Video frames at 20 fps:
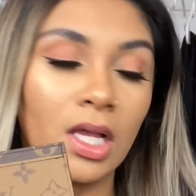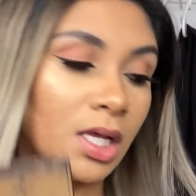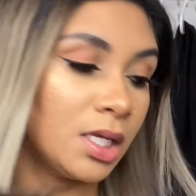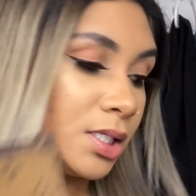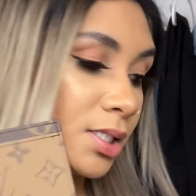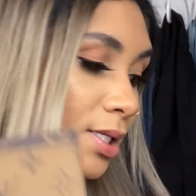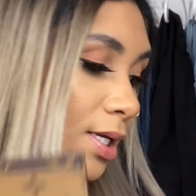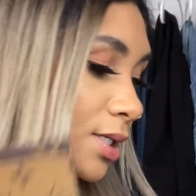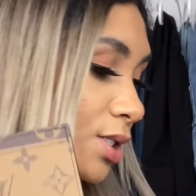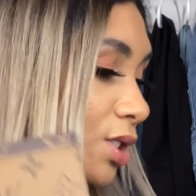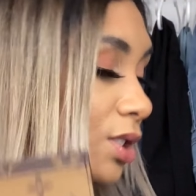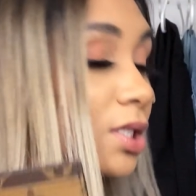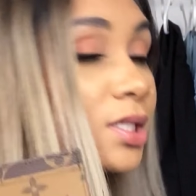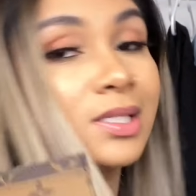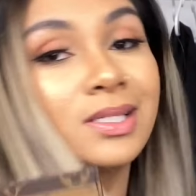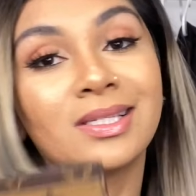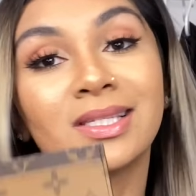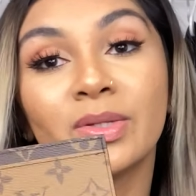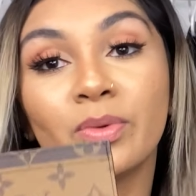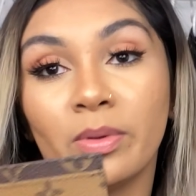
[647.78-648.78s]
section, this
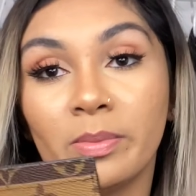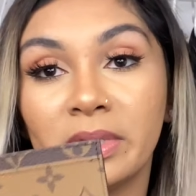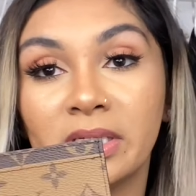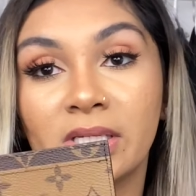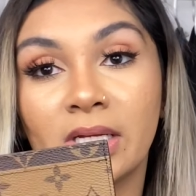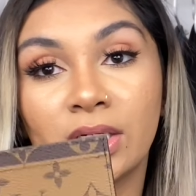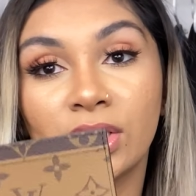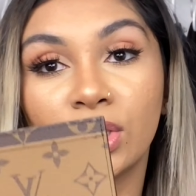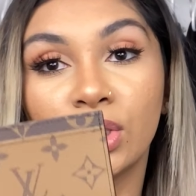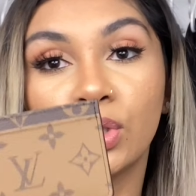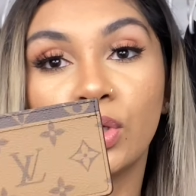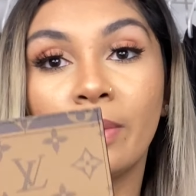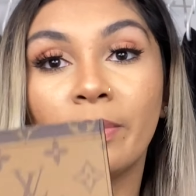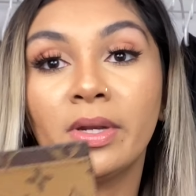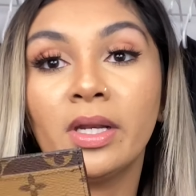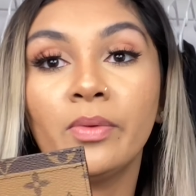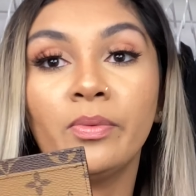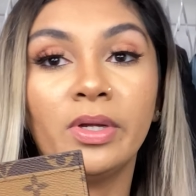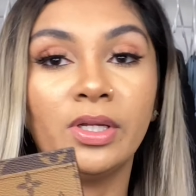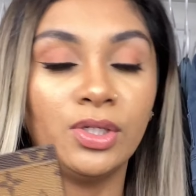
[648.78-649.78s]
is in the women's section. So I'm going
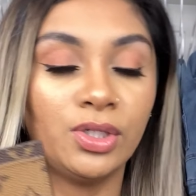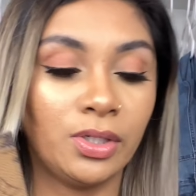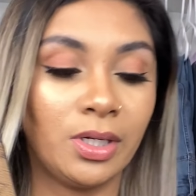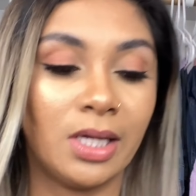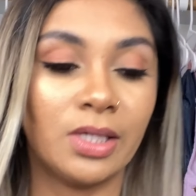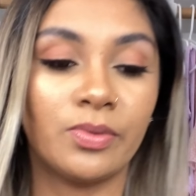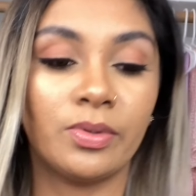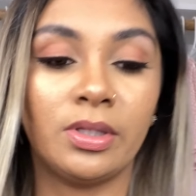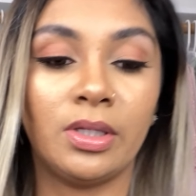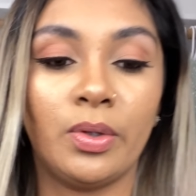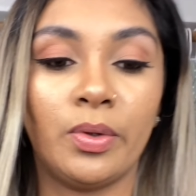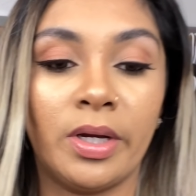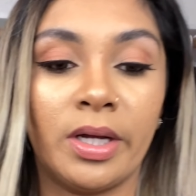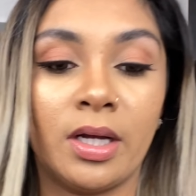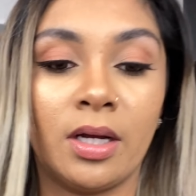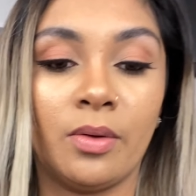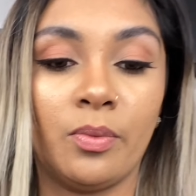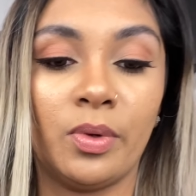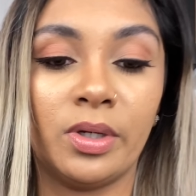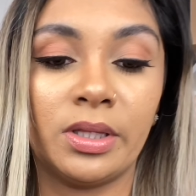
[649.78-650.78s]
to read to you guys really quick
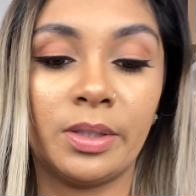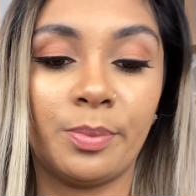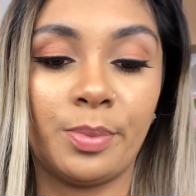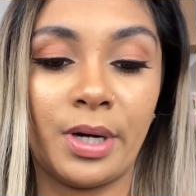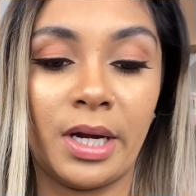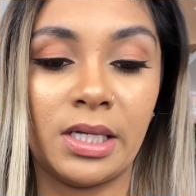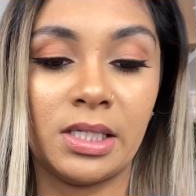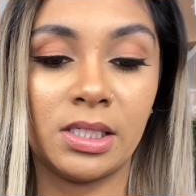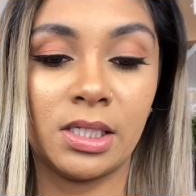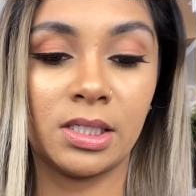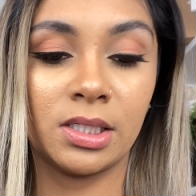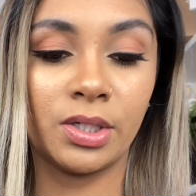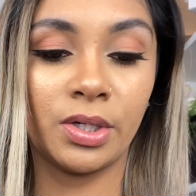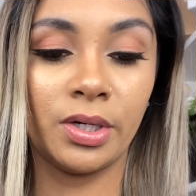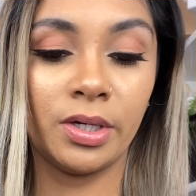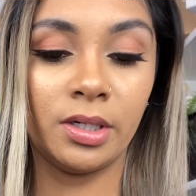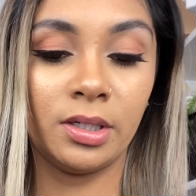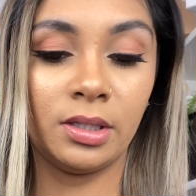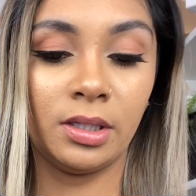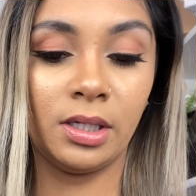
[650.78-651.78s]
what the price is
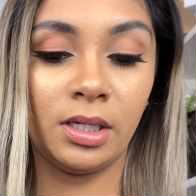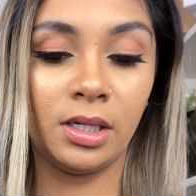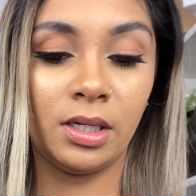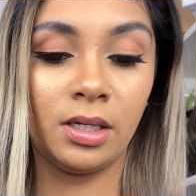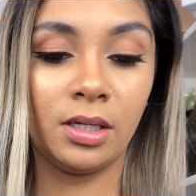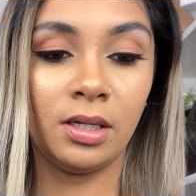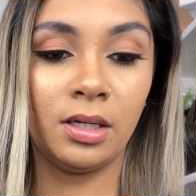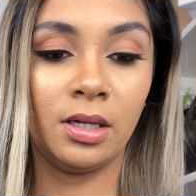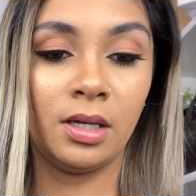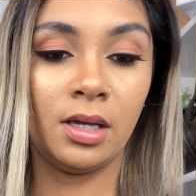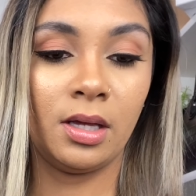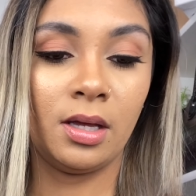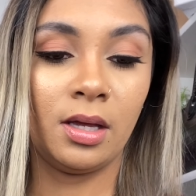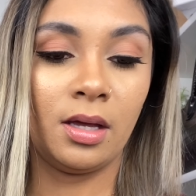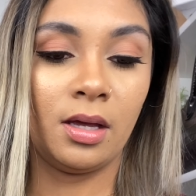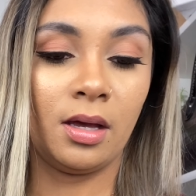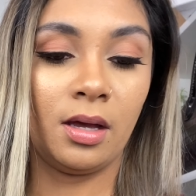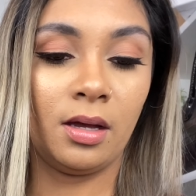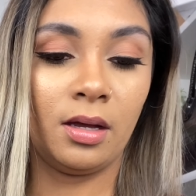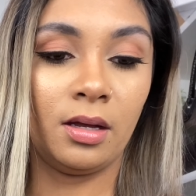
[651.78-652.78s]
currently
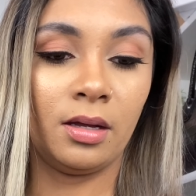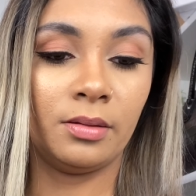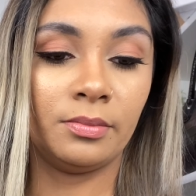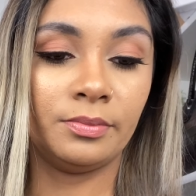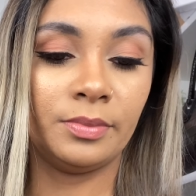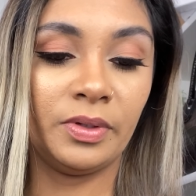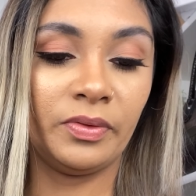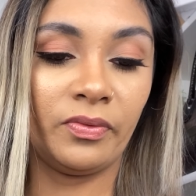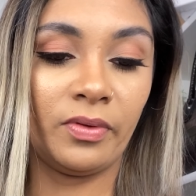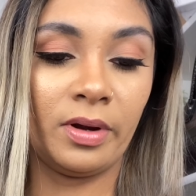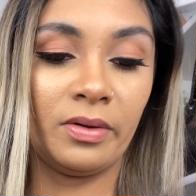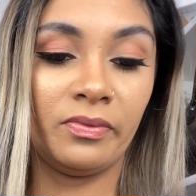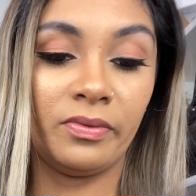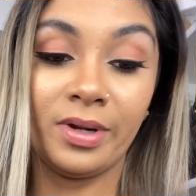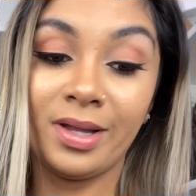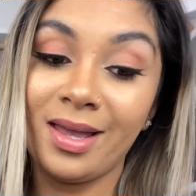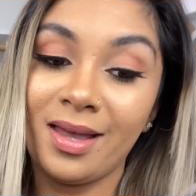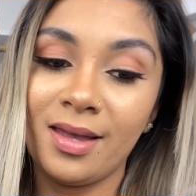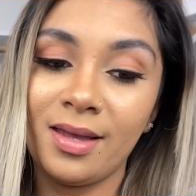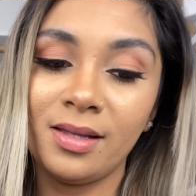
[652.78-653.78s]
before I
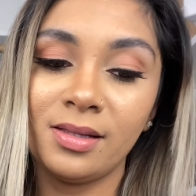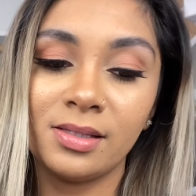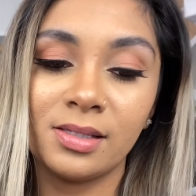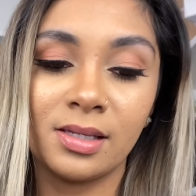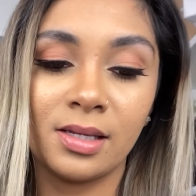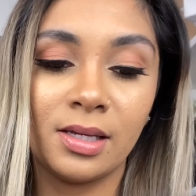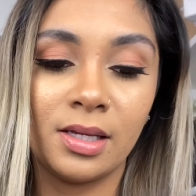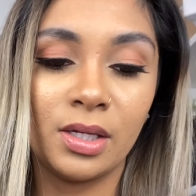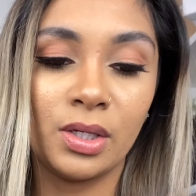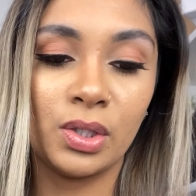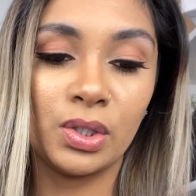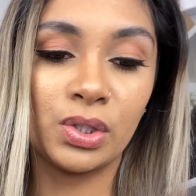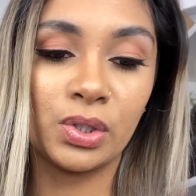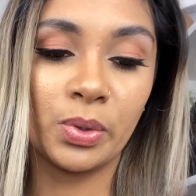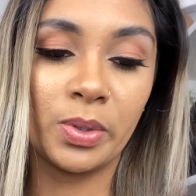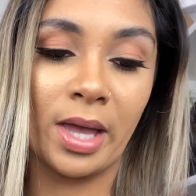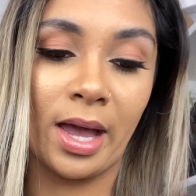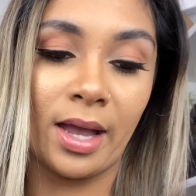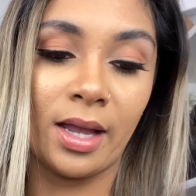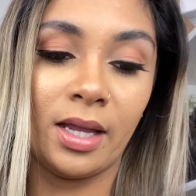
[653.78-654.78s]
forget. So
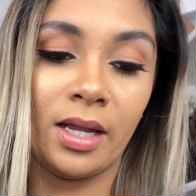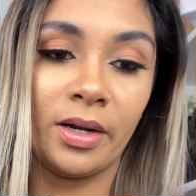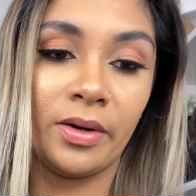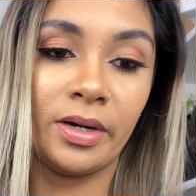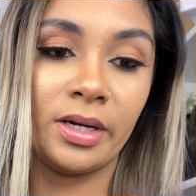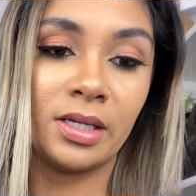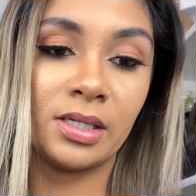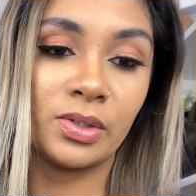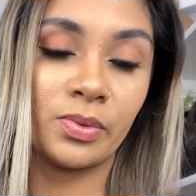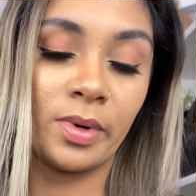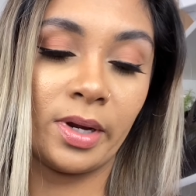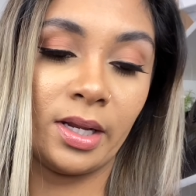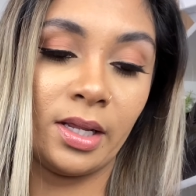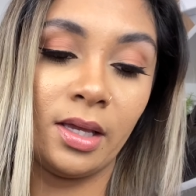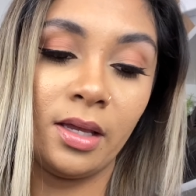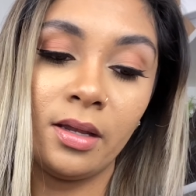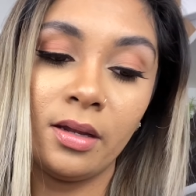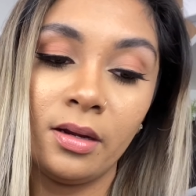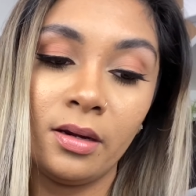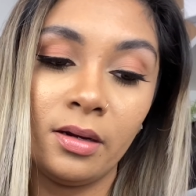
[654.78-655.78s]
yeah, here it is right
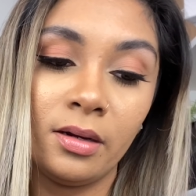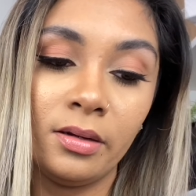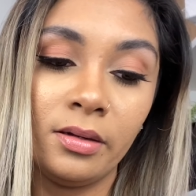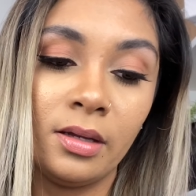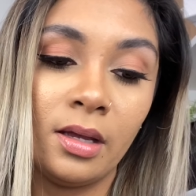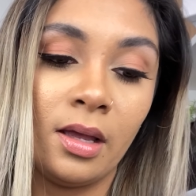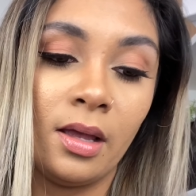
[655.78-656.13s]
here.